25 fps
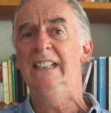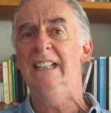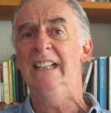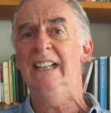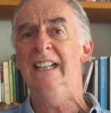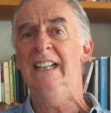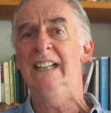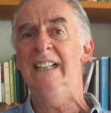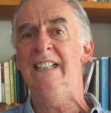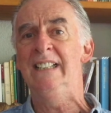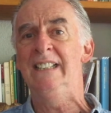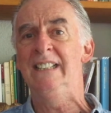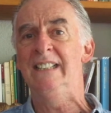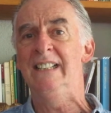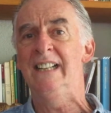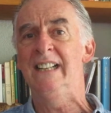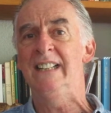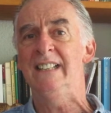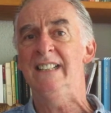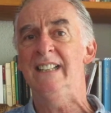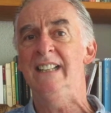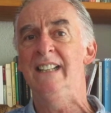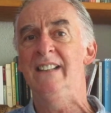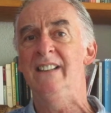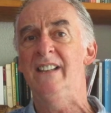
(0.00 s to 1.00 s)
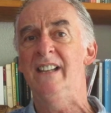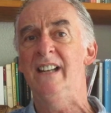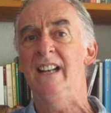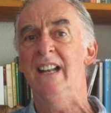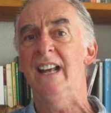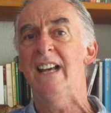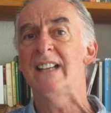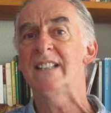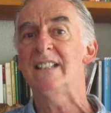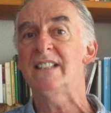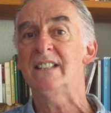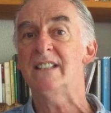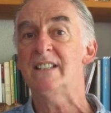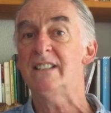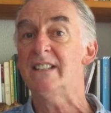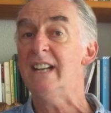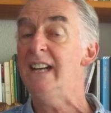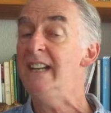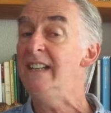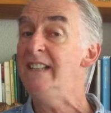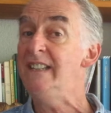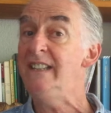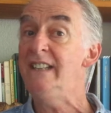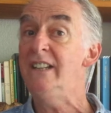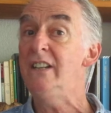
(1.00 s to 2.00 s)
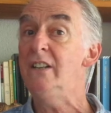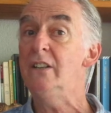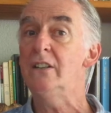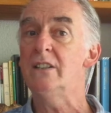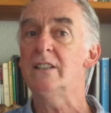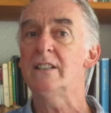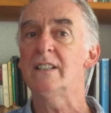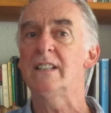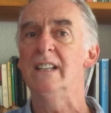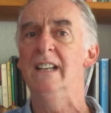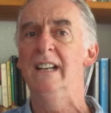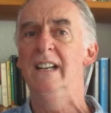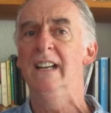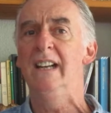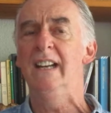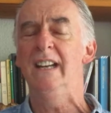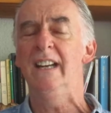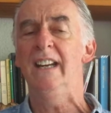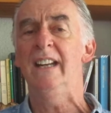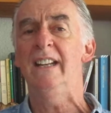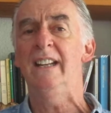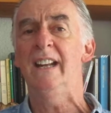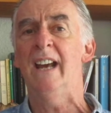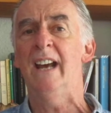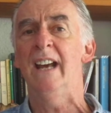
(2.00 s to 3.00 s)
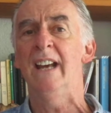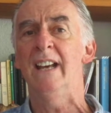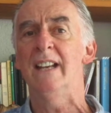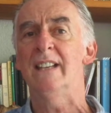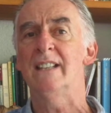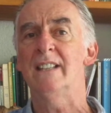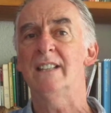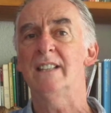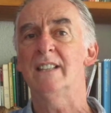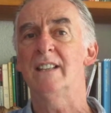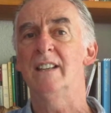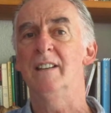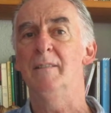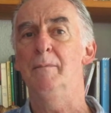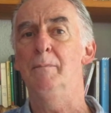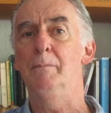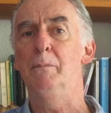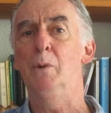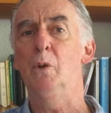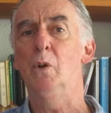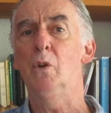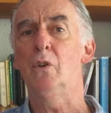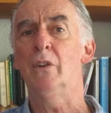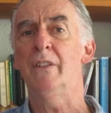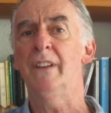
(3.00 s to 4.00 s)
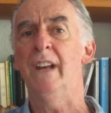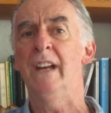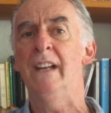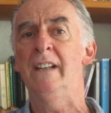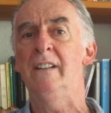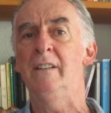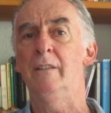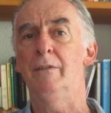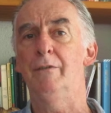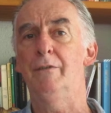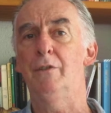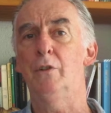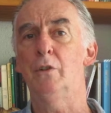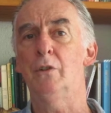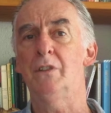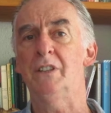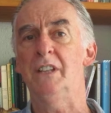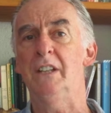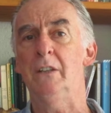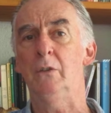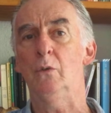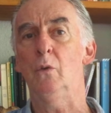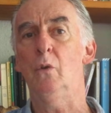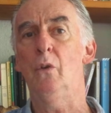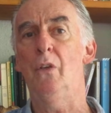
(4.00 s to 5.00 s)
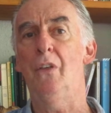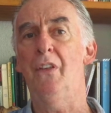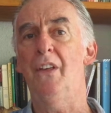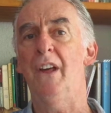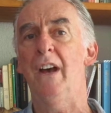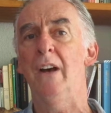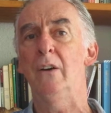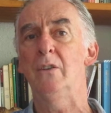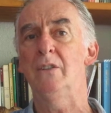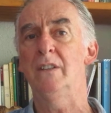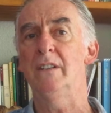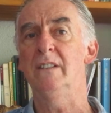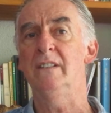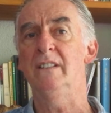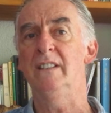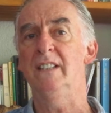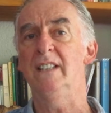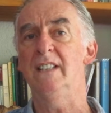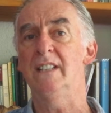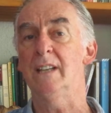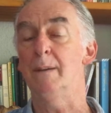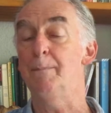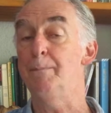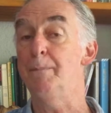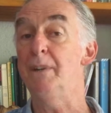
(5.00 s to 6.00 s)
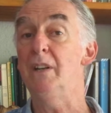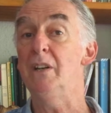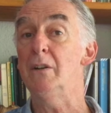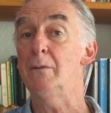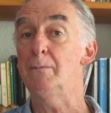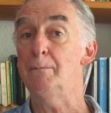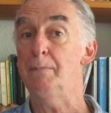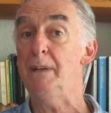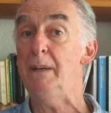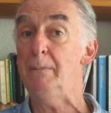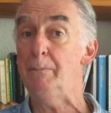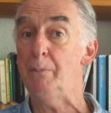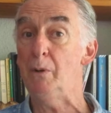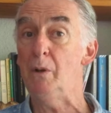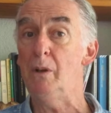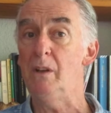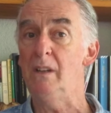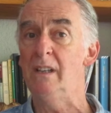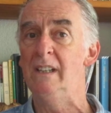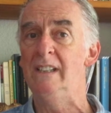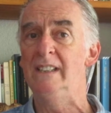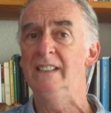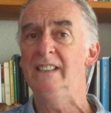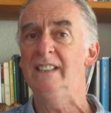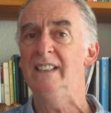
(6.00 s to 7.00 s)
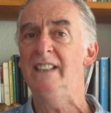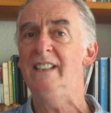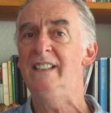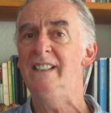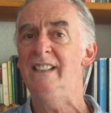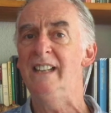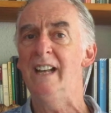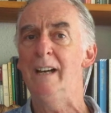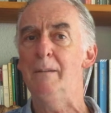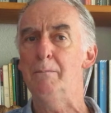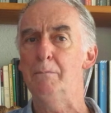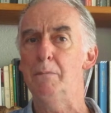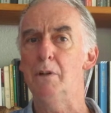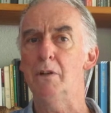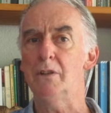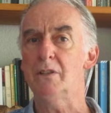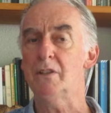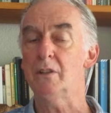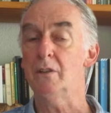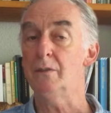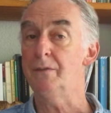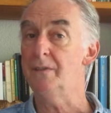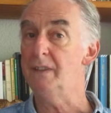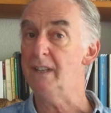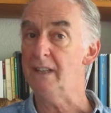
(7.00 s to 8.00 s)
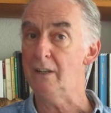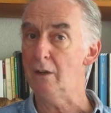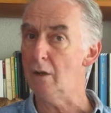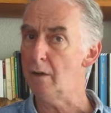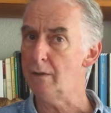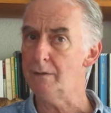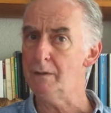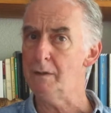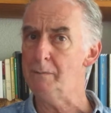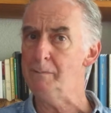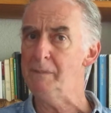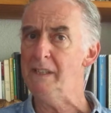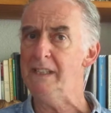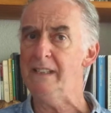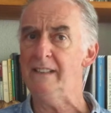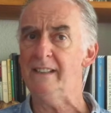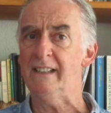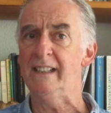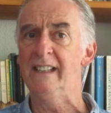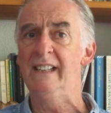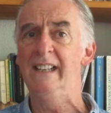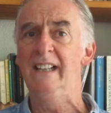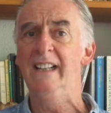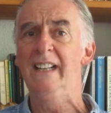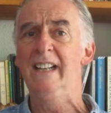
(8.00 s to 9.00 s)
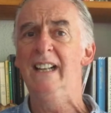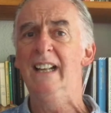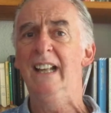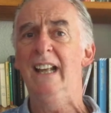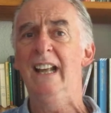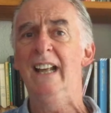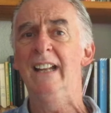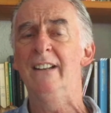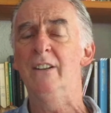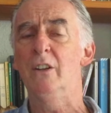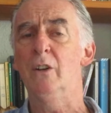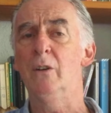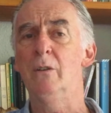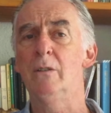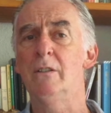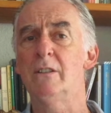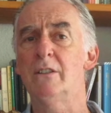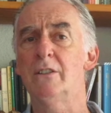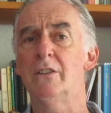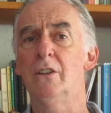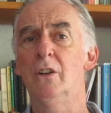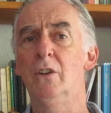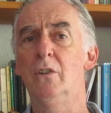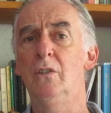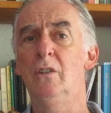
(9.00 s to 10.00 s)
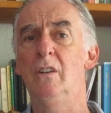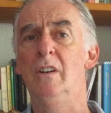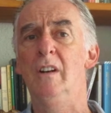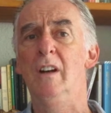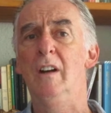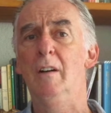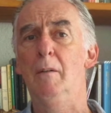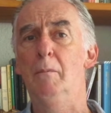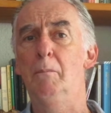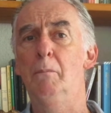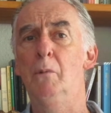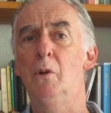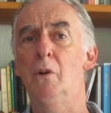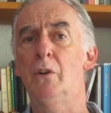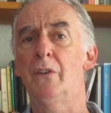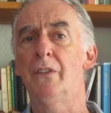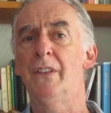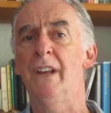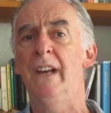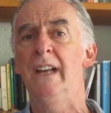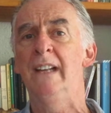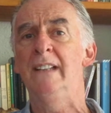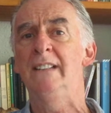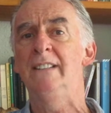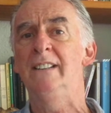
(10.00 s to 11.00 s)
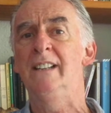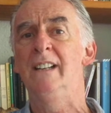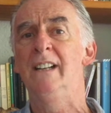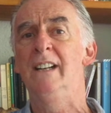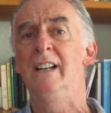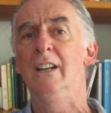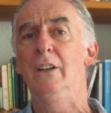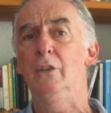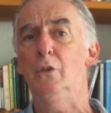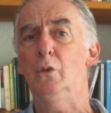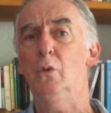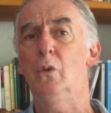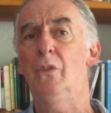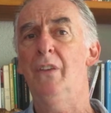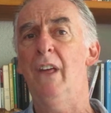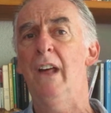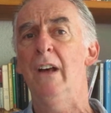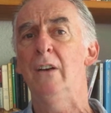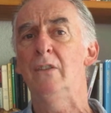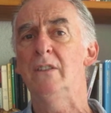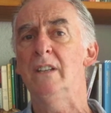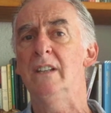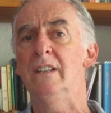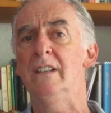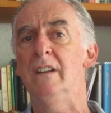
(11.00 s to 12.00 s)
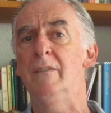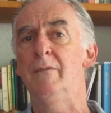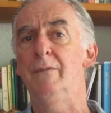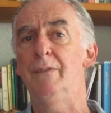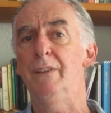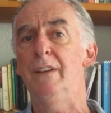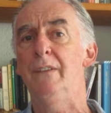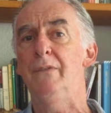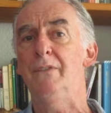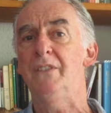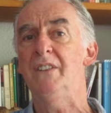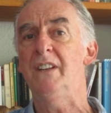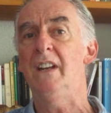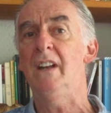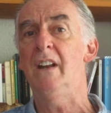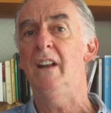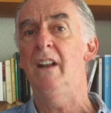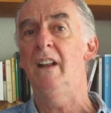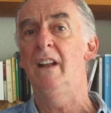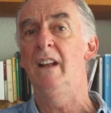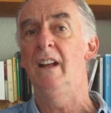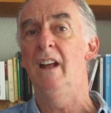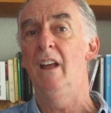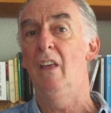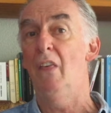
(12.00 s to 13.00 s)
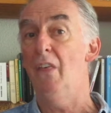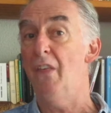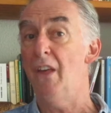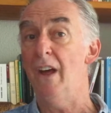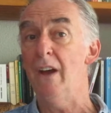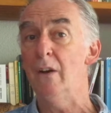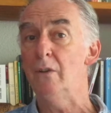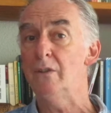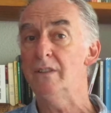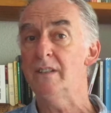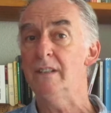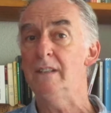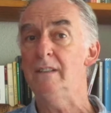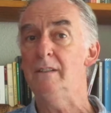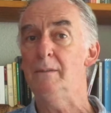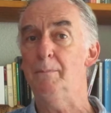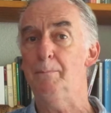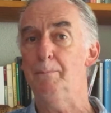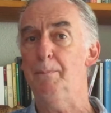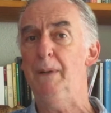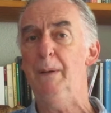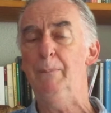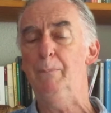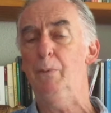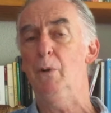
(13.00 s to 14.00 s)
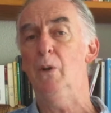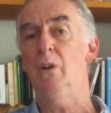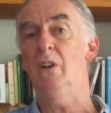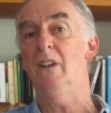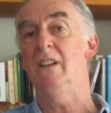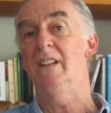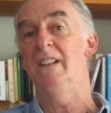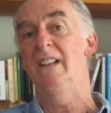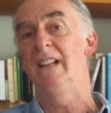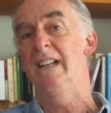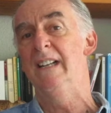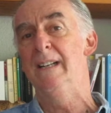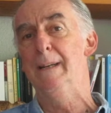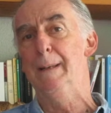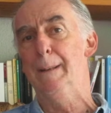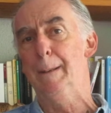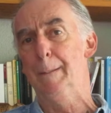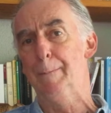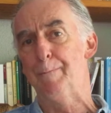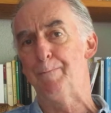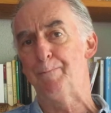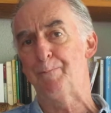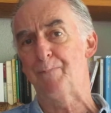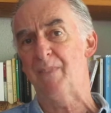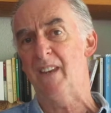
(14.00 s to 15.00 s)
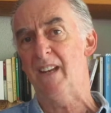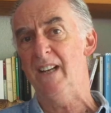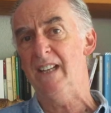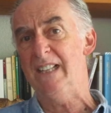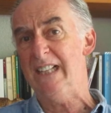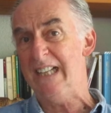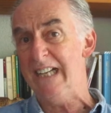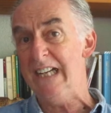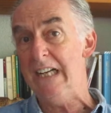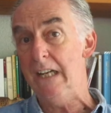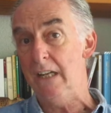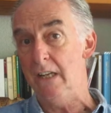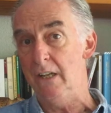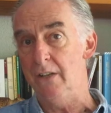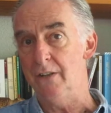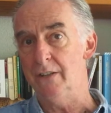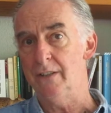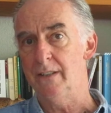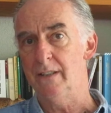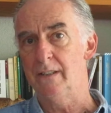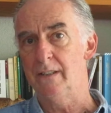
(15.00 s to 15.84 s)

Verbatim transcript: and that in the last 10 years it has more than 42,000 disappeared people in numbers of the government and also more than 2,050,000 people killed.